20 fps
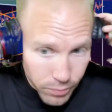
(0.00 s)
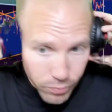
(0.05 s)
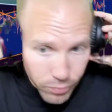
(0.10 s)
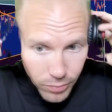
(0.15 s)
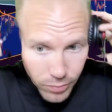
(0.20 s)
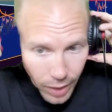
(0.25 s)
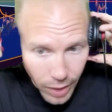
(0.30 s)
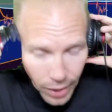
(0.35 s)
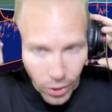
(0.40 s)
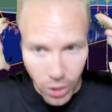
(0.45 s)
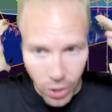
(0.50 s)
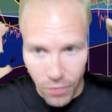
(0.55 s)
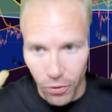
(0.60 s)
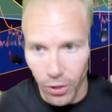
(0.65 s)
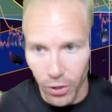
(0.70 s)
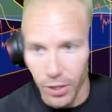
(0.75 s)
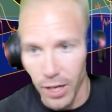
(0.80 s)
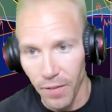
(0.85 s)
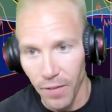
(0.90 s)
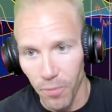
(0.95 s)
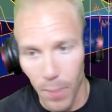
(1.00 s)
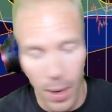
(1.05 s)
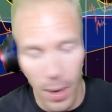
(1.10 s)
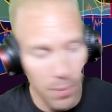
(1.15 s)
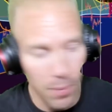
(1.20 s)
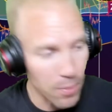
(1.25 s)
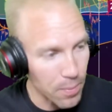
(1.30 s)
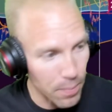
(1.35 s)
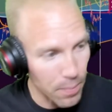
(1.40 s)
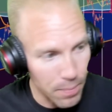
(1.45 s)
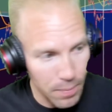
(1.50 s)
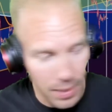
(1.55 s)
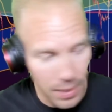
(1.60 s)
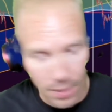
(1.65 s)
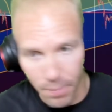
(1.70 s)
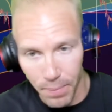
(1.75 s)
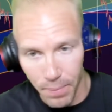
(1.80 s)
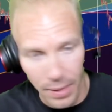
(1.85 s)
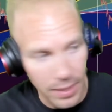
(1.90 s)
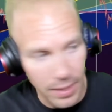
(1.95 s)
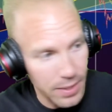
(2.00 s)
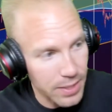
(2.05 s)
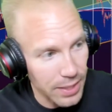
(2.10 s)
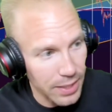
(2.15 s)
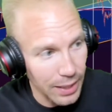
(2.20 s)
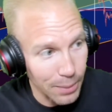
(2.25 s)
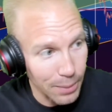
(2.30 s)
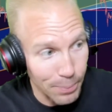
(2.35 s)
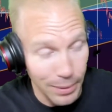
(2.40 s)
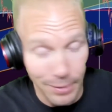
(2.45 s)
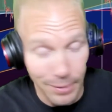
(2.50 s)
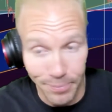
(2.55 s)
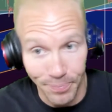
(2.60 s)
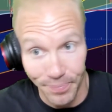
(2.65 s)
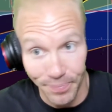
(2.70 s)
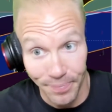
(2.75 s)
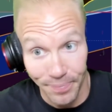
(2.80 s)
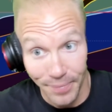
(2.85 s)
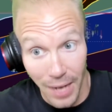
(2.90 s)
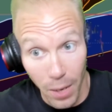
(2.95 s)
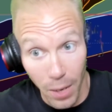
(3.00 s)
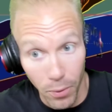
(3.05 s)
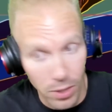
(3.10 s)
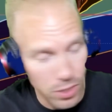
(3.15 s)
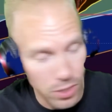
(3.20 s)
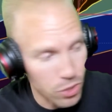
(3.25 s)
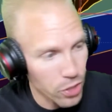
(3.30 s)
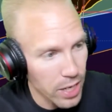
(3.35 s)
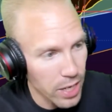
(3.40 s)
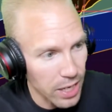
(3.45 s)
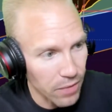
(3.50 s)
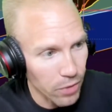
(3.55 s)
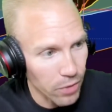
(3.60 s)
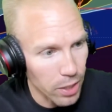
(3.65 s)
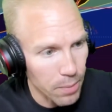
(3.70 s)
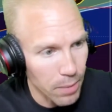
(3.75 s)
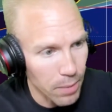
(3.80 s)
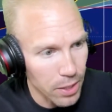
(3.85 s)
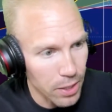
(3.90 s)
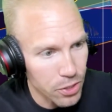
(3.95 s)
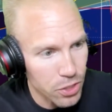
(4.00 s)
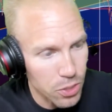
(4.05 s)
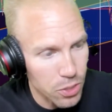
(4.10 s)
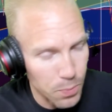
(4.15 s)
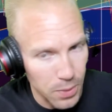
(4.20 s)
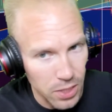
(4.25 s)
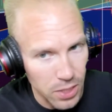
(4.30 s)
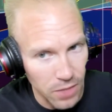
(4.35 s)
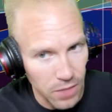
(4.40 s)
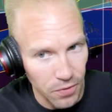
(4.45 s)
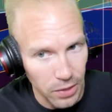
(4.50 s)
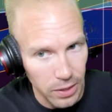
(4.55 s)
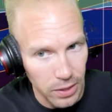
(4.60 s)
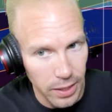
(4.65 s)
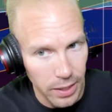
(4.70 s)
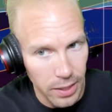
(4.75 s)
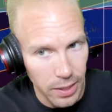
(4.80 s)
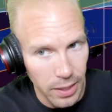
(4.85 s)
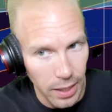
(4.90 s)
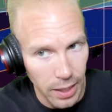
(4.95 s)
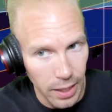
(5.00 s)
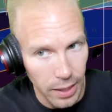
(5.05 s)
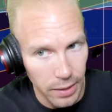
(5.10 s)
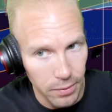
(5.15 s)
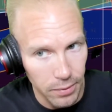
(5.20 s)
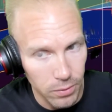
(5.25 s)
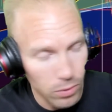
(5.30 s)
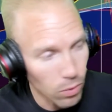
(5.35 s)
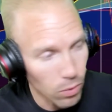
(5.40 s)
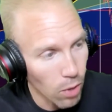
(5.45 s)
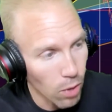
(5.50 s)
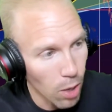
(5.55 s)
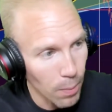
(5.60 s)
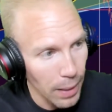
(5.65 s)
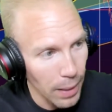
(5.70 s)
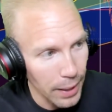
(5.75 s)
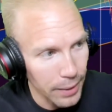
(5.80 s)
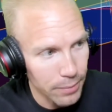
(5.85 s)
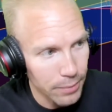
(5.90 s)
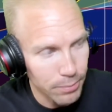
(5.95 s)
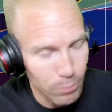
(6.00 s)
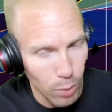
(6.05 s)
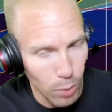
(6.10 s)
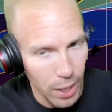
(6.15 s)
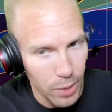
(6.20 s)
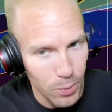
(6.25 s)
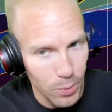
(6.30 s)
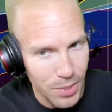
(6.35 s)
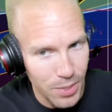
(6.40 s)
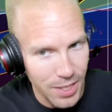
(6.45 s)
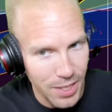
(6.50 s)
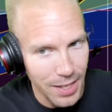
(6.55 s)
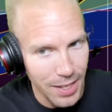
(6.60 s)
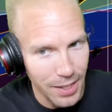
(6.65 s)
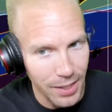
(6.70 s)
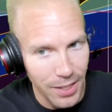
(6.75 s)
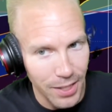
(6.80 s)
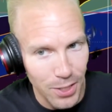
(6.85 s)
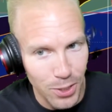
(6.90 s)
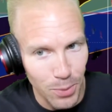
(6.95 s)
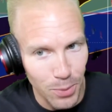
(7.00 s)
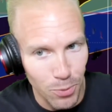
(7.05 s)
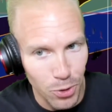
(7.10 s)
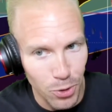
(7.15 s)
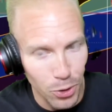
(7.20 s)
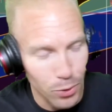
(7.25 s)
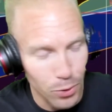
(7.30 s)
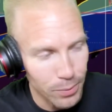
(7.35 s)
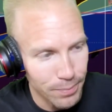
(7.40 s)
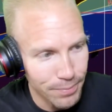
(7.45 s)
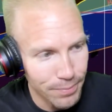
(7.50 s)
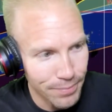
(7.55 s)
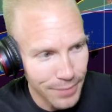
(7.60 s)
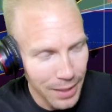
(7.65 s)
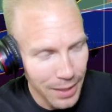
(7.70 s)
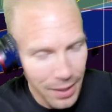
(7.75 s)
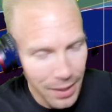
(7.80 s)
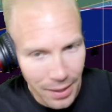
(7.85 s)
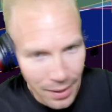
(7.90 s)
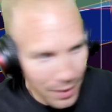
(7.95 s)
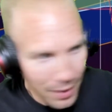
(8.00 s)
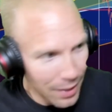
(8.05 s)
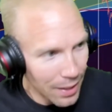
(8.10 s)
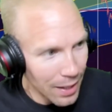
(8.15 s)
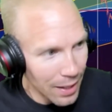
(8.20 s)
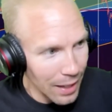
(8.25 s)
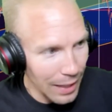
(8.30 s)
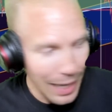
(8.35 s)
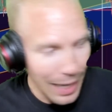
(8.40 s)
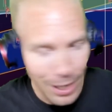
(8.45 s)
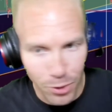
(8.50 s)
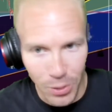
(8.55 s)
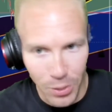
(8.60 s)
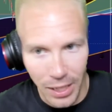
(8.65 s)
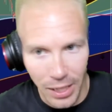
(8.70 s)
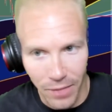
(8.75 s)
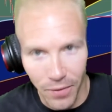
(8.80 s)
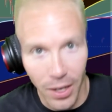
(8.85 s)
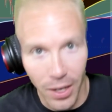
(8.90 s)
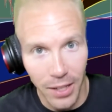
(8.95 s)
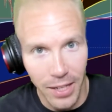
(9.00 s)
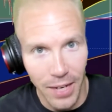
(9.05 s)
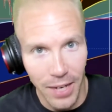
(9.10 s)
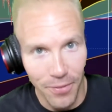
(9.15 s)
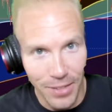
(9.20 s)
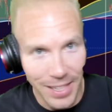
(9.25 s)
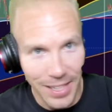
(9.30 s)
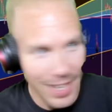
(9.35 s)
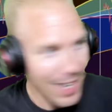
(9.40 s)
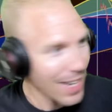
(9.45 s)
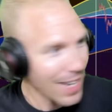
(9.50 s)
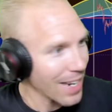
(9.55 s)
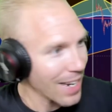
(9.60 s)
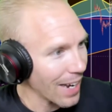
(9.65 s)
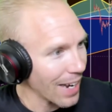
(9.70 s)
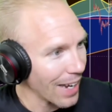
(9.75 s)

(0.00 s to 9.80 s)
I know you've heard enough about me being sick, but I wasn't trading very much specifically while my brain was getting accustomed to not drinking vodka every day.